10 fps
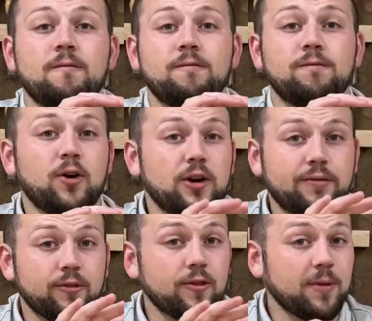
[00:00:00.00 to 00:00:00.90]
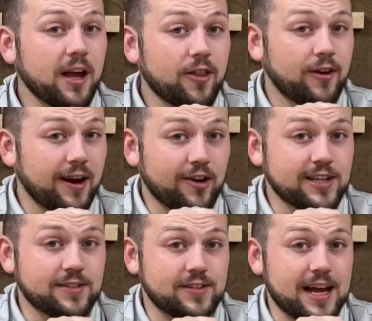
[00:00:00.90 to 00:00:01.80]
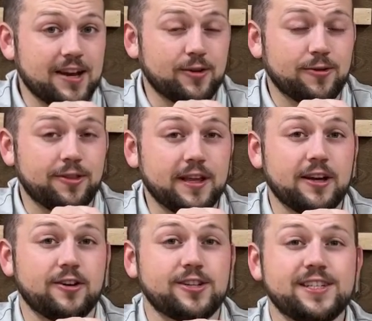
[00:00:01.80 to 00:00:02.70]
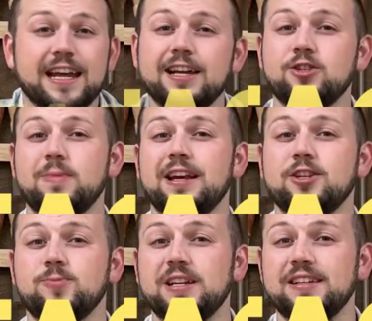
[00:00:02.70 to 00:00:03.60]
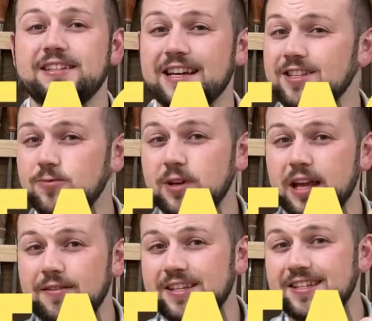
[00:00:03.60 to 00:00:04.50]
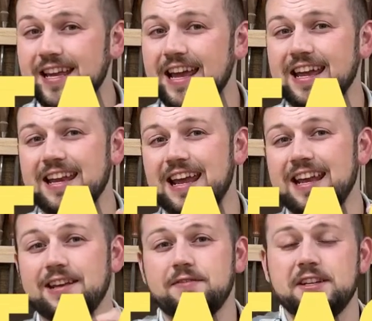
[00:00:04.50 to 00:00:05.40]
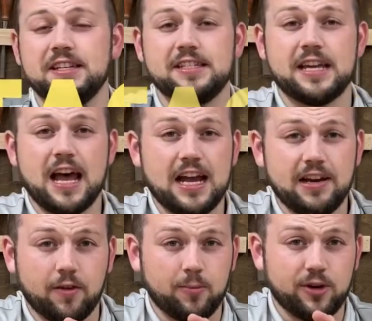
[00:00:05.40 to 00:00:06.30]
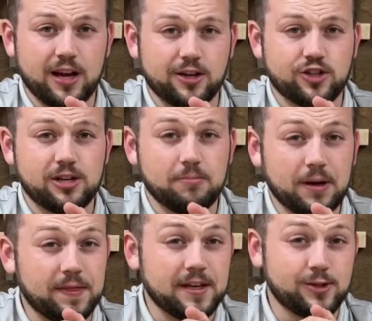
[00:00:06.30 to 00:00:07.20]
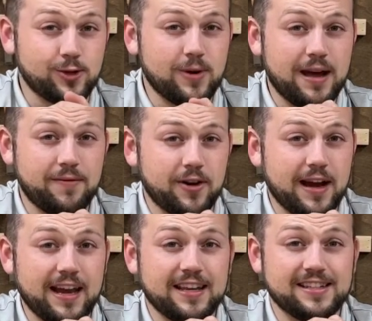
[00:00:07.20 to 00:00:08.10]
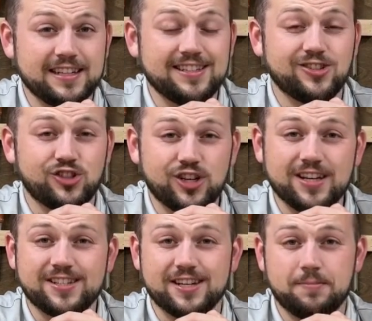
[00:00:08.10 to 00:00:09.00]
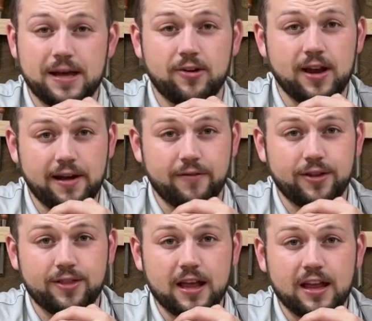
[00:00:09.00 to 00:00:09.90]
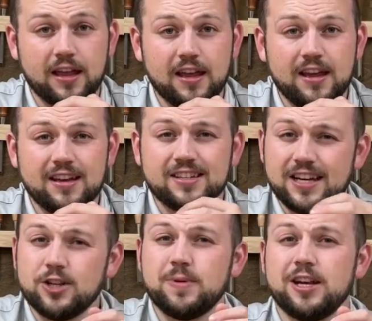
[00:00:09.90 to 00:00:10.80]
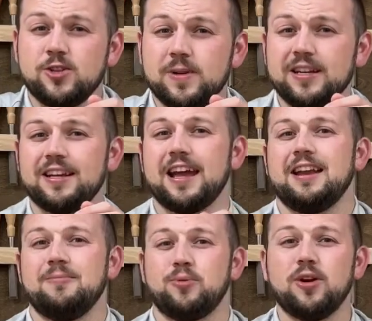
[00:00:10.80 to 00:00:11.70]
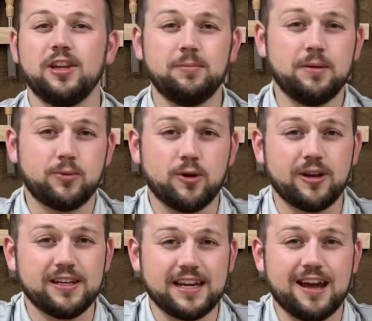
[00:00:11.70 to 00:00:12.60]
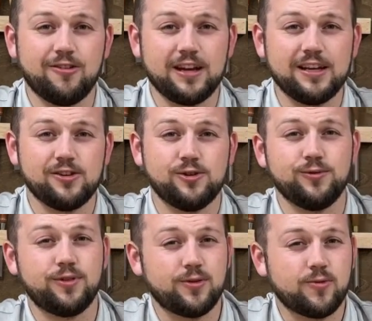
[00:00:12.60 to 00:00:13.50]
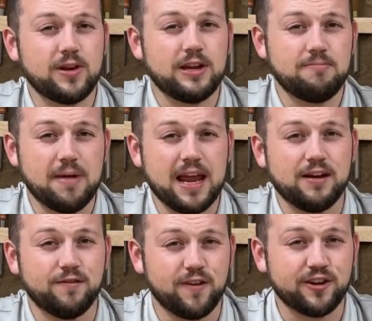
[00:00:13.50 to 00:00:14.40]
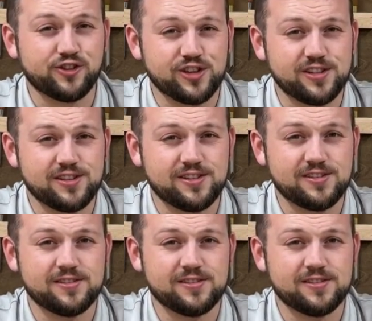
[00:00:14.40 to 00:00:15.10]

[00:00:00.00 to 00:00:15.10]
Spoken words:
Far different from the other areas of technical theater, stage management doesn't really have a say in any of the design of a production, but they do have their hands in just about everything. Stage management can broadly be broken down into three main functions.